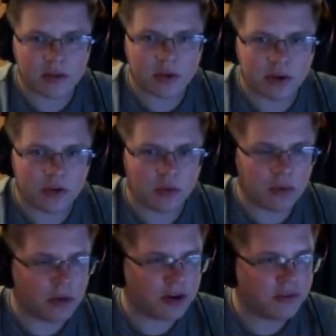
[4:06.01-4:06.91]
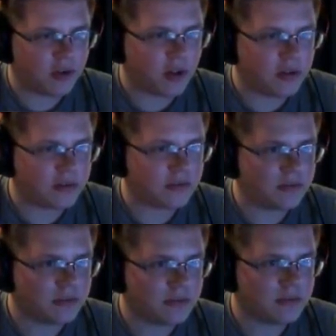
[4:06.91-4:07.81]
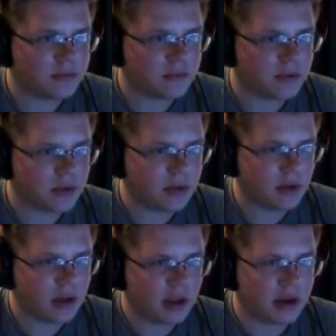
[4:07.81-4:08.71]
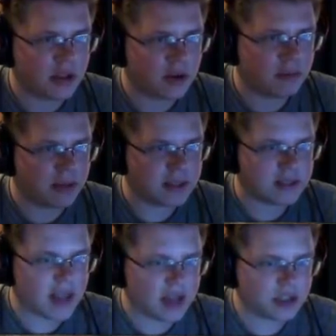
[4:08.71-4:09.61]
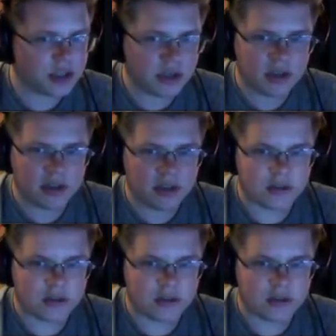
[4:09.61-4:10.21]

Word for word: We're gonna do one more default. Another Blizzaja.